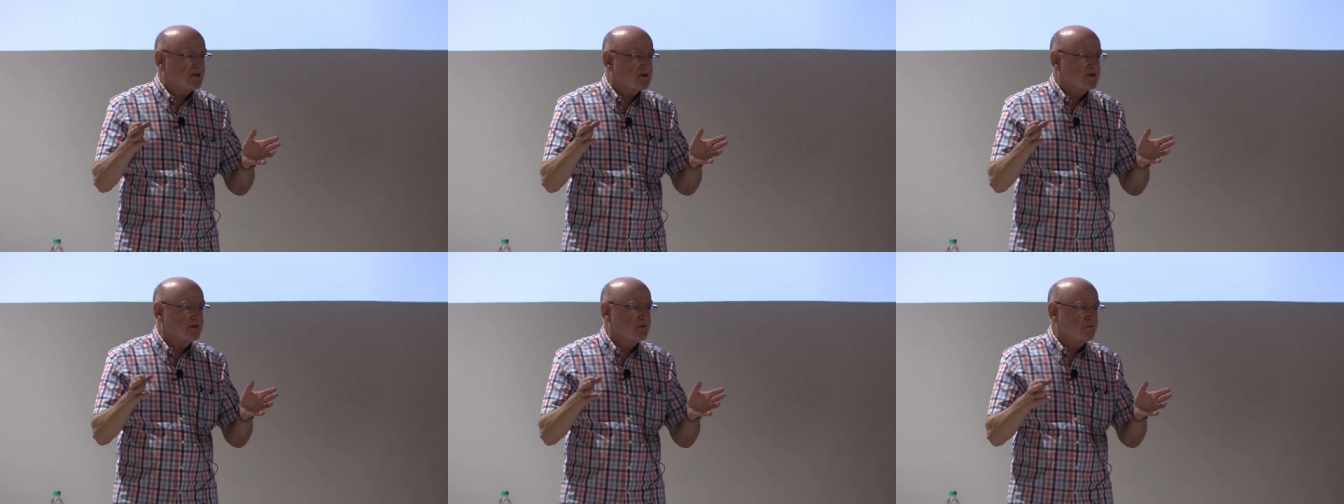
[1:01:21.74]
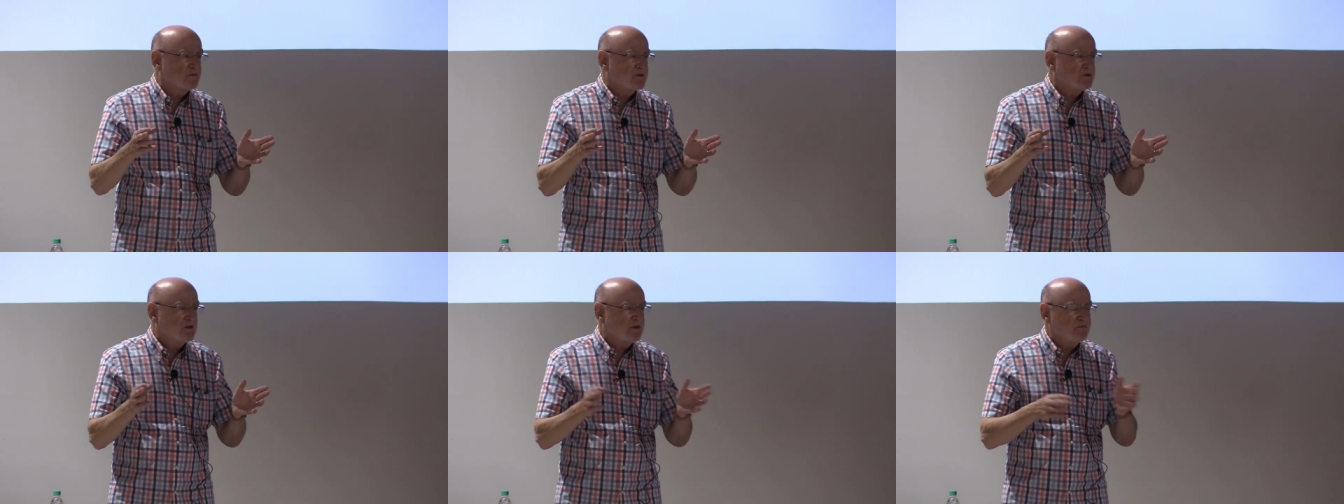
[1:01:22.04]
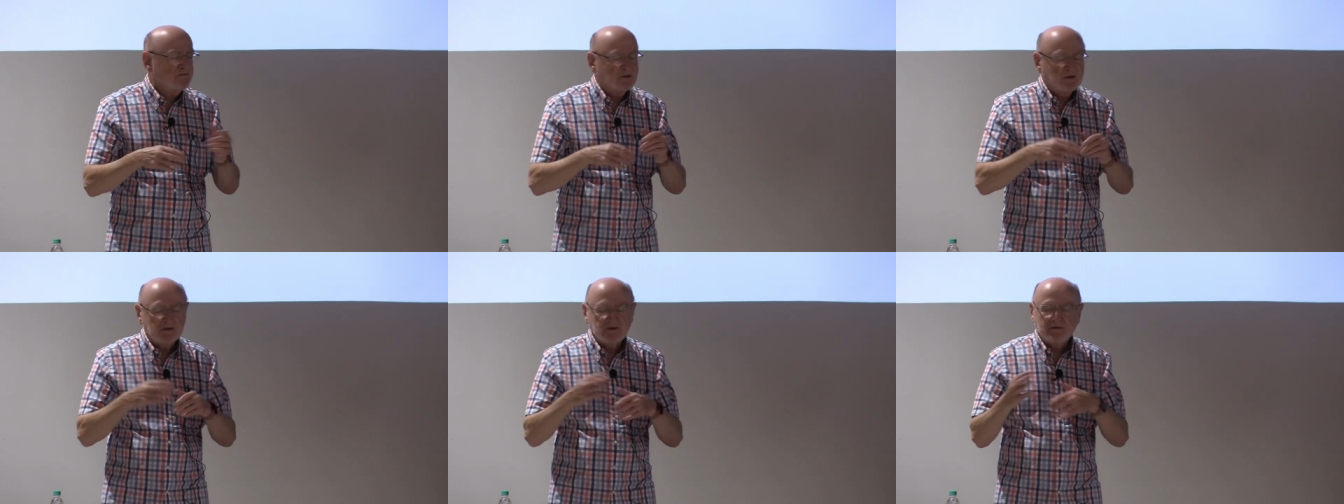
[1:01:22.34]

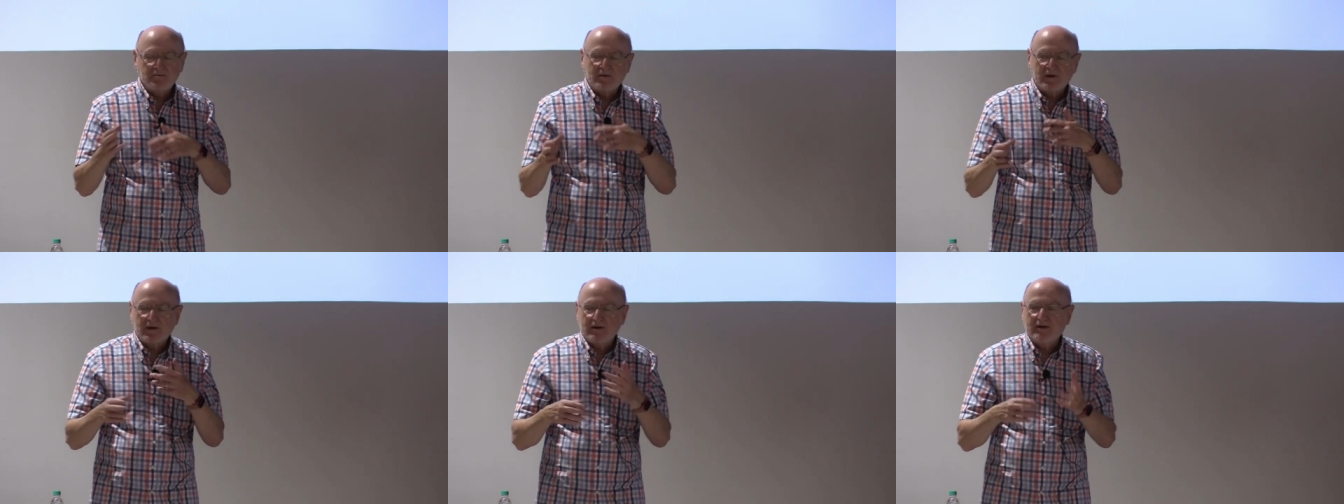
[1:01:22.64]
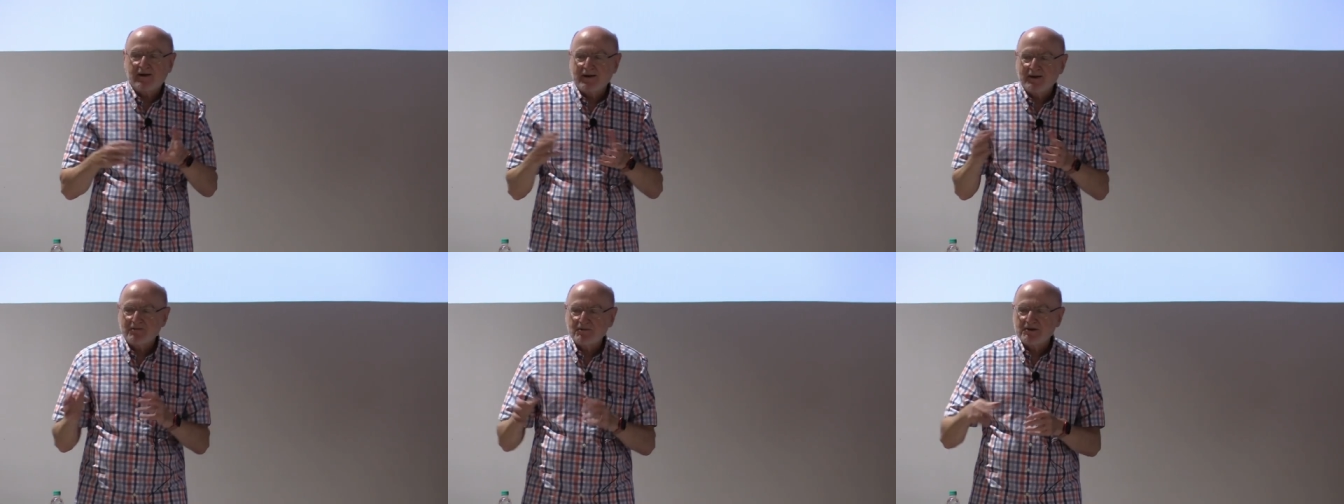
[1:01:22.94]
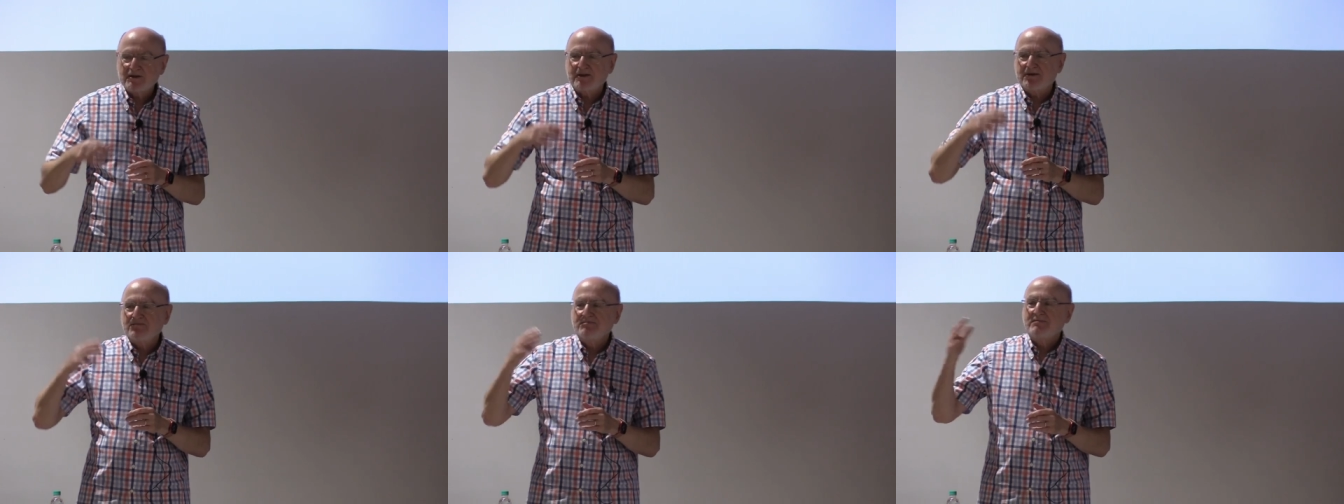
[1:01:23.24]
systems, computer
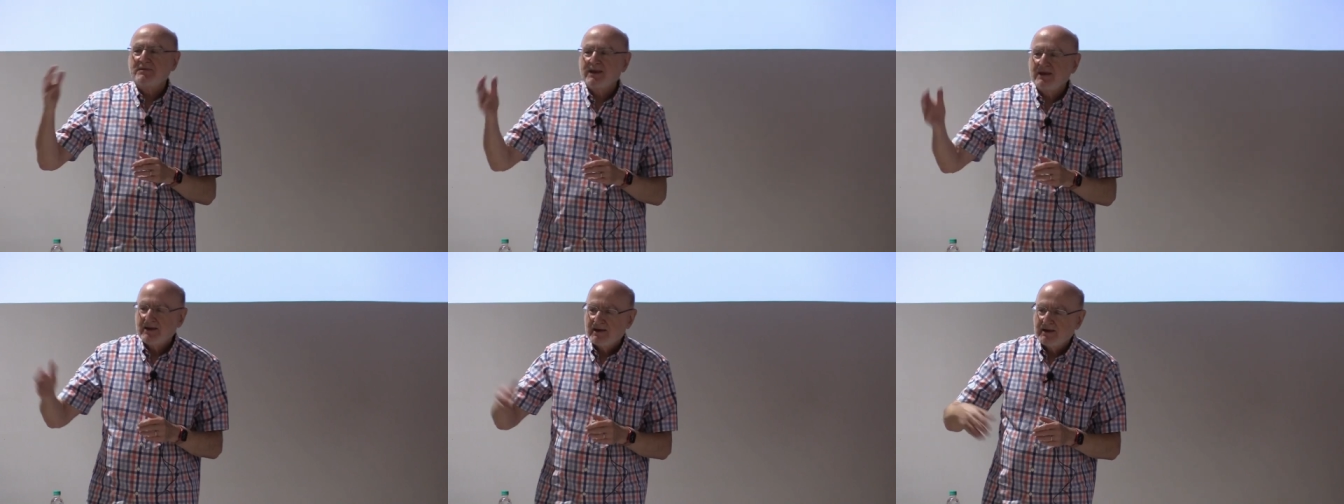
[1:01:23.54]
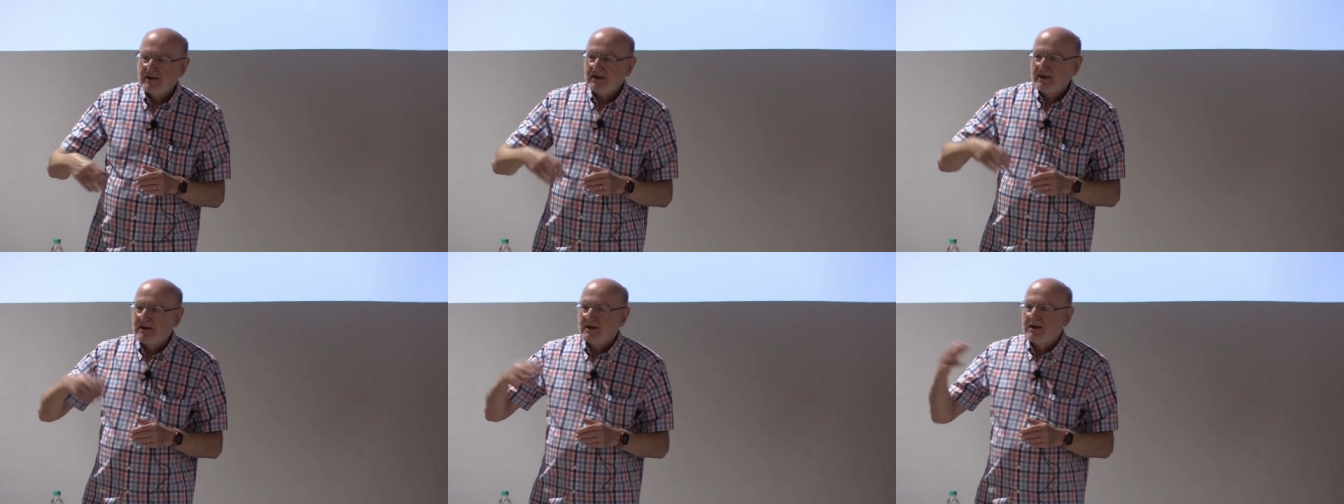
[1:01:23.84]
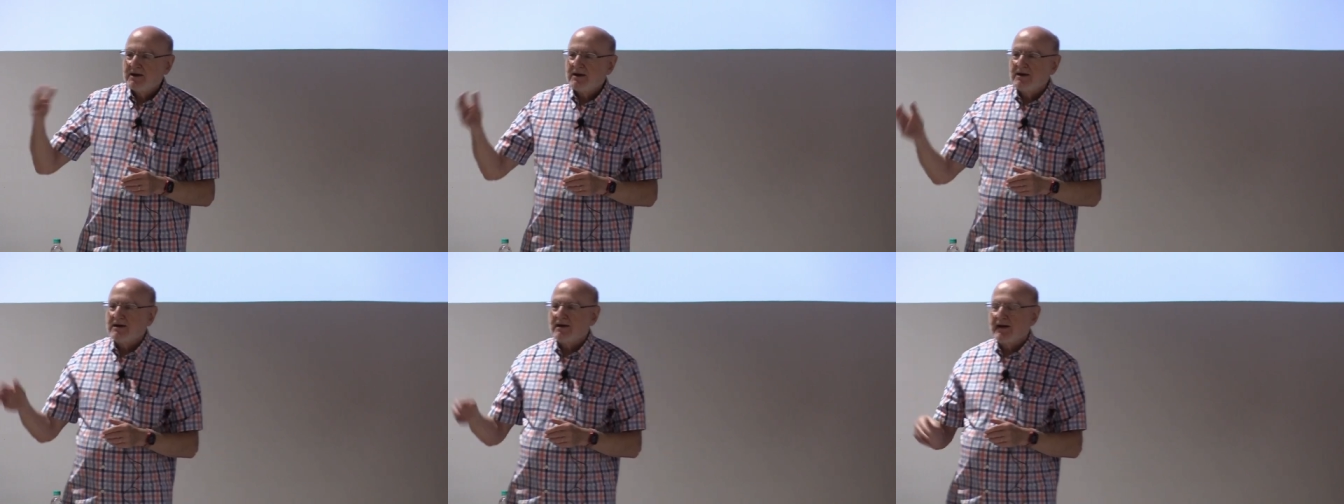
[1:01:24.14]
programs that
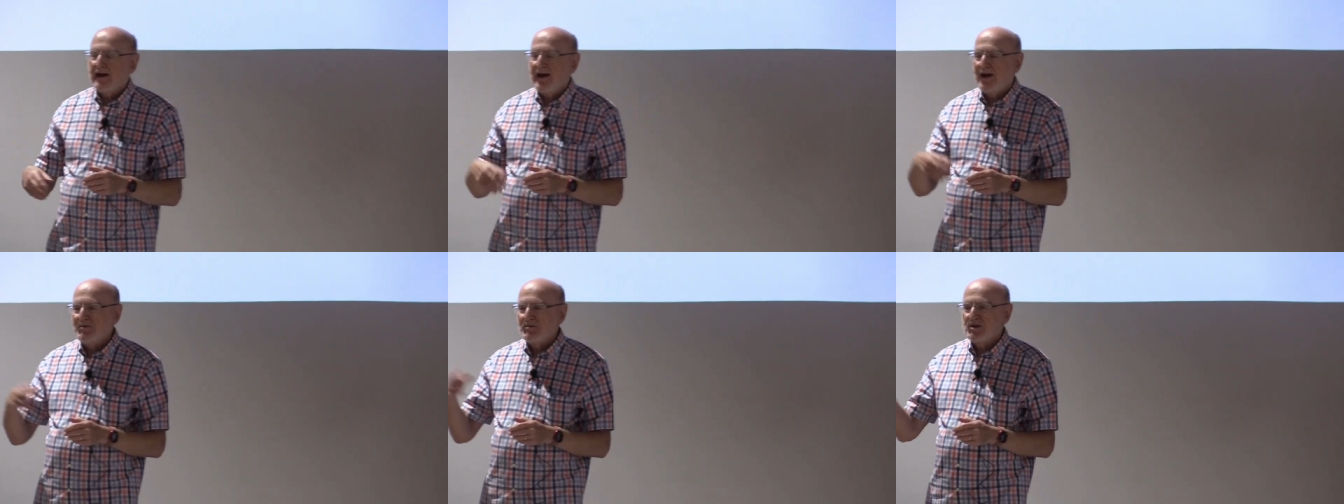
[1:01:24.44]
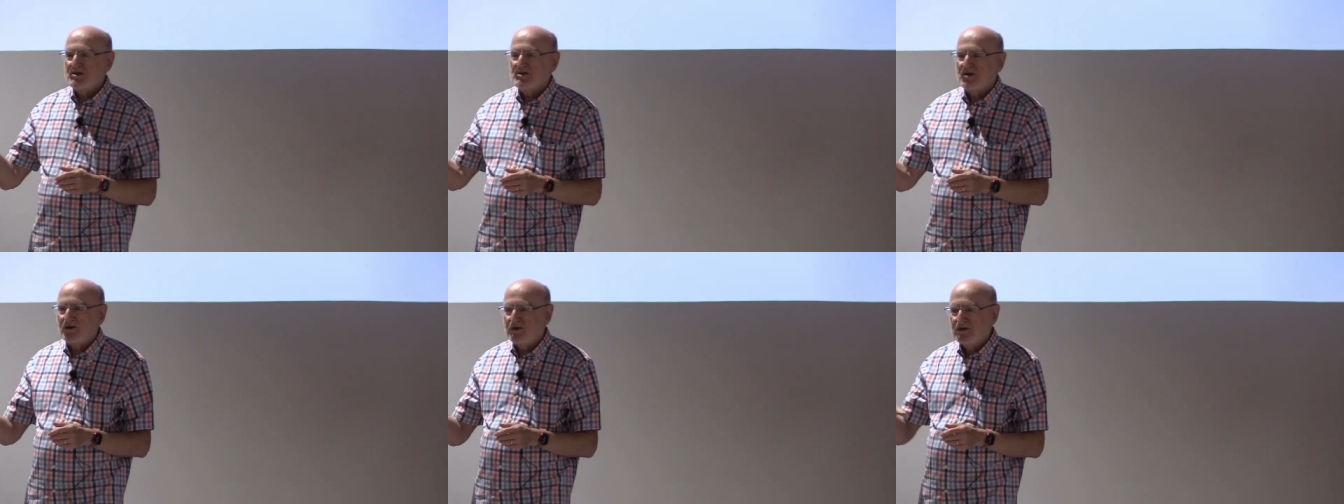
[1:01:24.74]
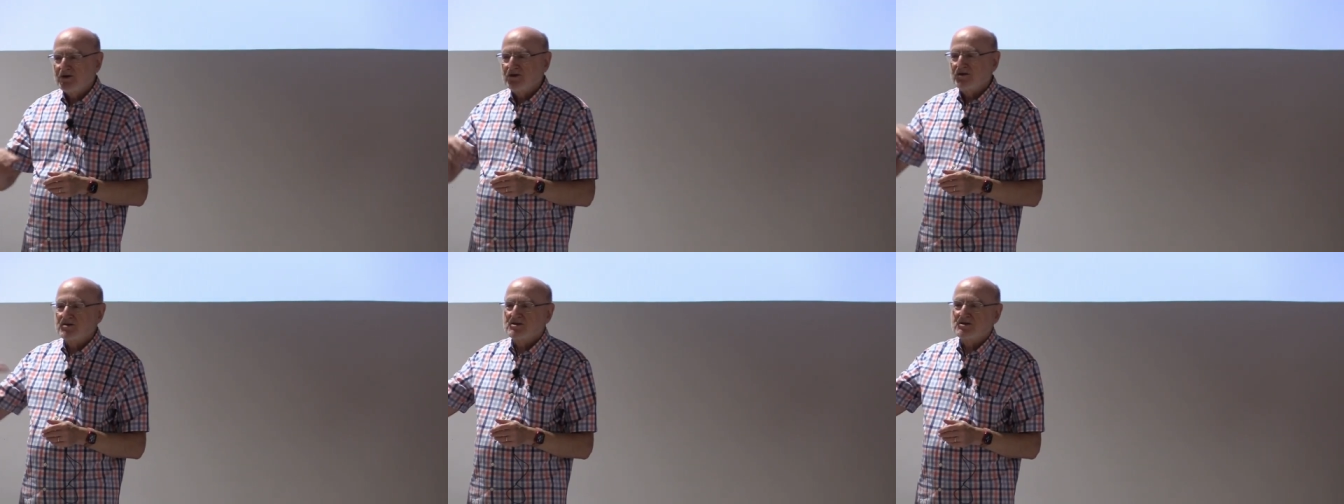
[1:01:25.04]
you know,
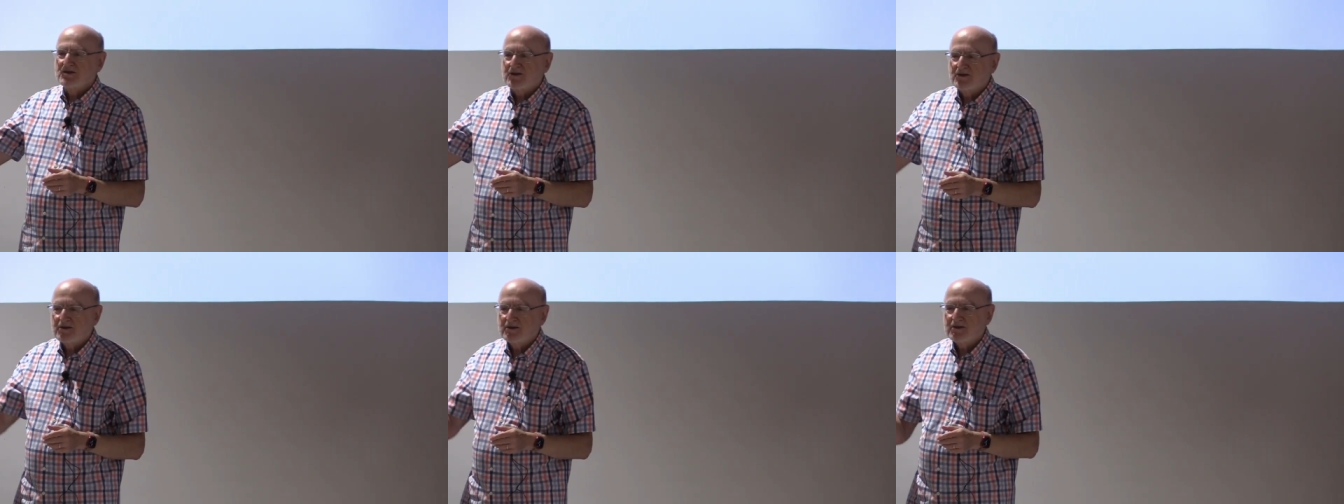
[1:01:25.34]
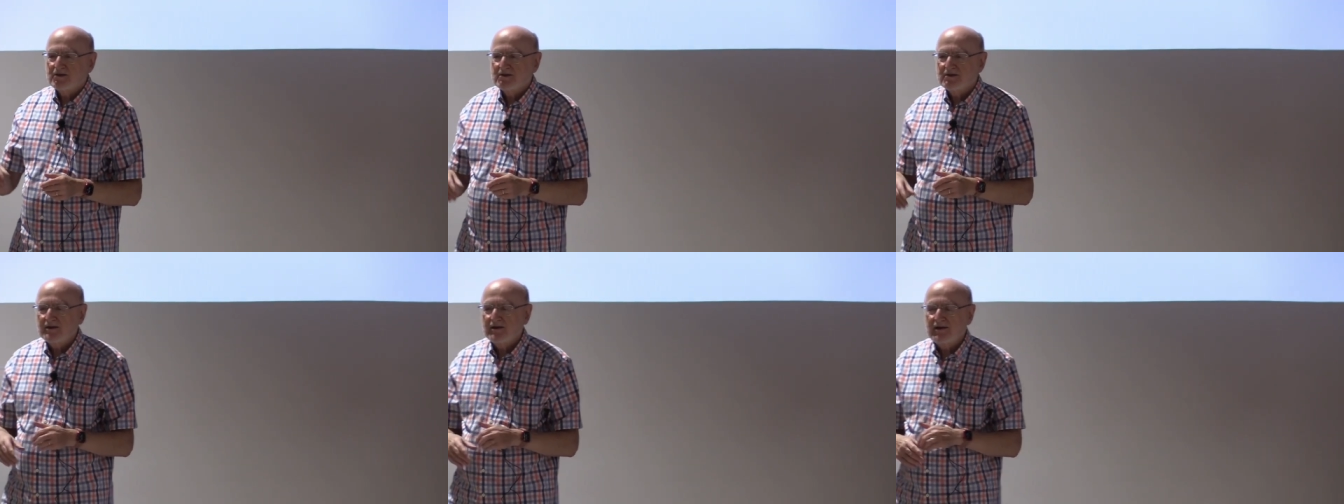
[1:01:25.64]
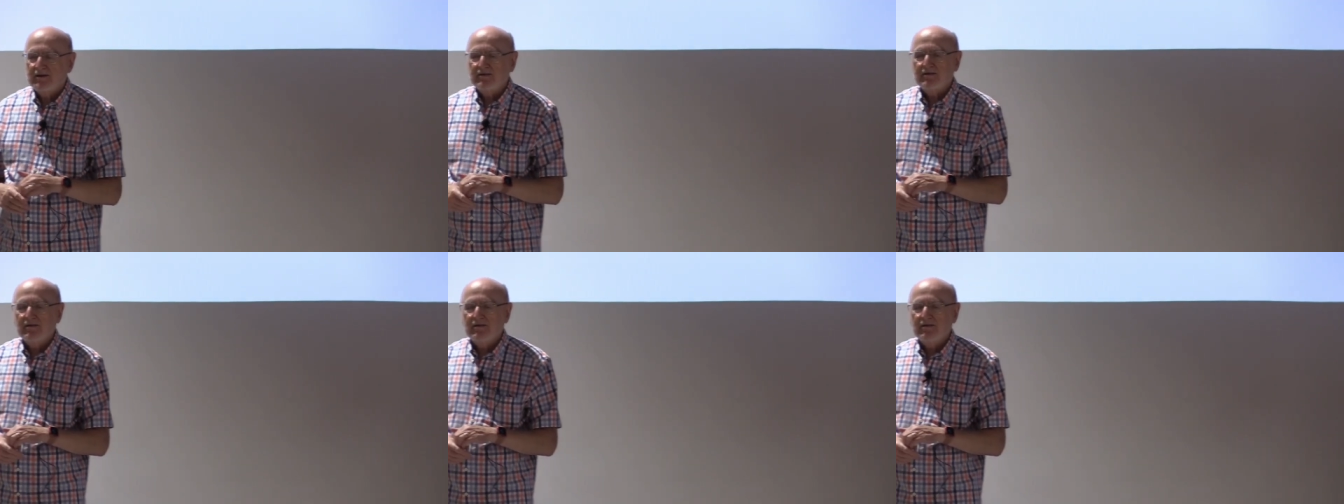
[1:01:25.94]
Amazon users